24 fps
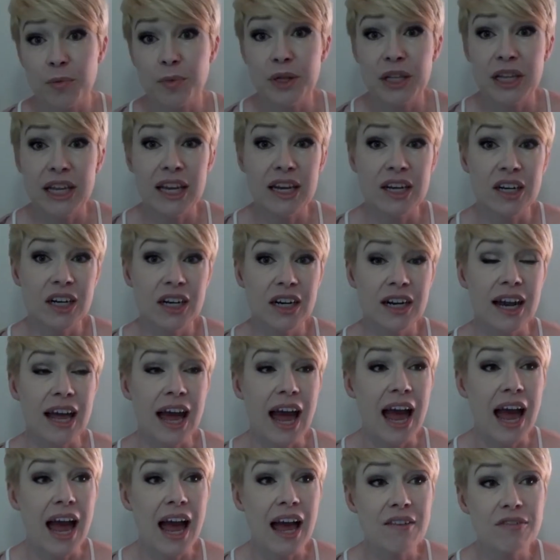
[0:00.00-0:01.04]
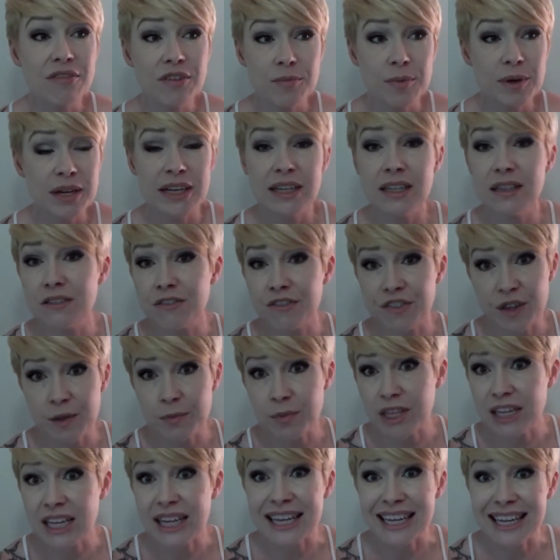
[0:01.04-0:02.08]
planner. Everybody in the
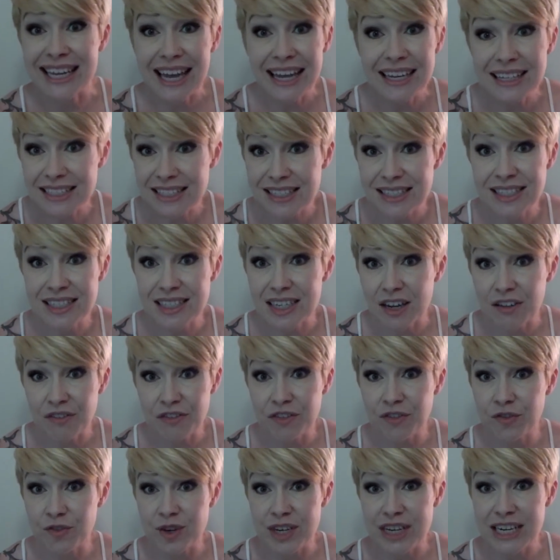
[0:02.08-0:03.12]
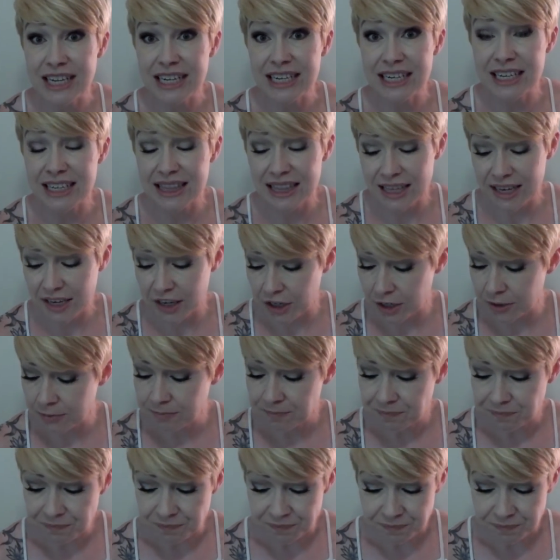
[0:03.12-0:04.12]
family can get stuff if we need it in there.